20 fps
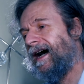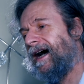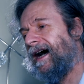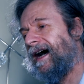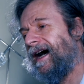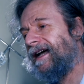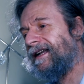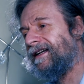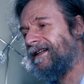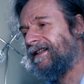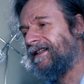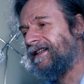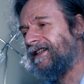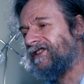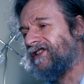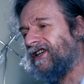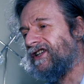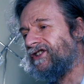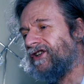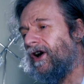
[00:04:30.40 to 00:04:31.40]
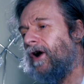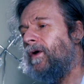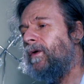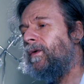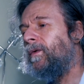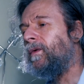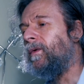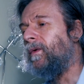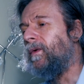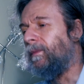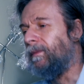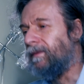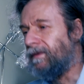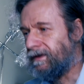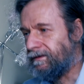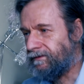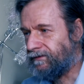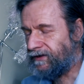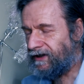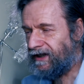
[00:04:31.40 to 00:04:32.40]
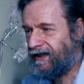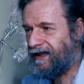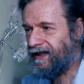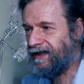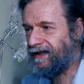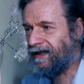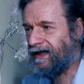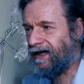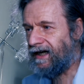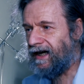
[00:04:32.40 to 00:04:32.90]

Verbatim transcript: and he says, "Oh, Brian,